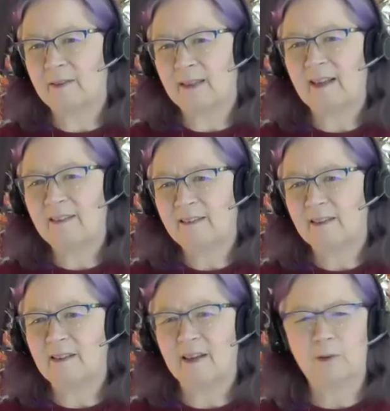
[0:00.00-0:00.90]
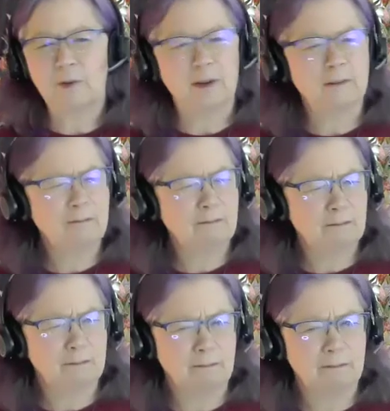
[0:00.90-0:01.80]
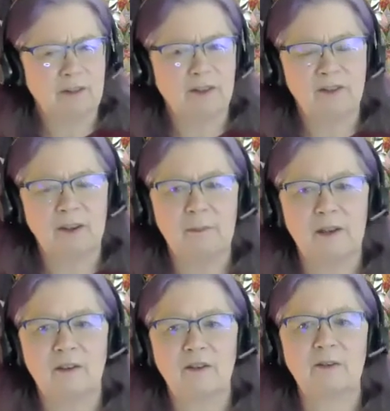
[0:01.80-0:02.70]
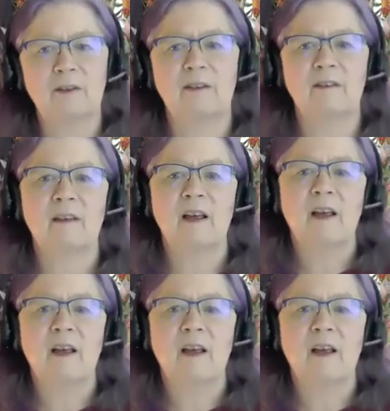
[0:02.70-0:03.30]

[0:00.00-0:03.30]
That's the thing I was going, there's something to this.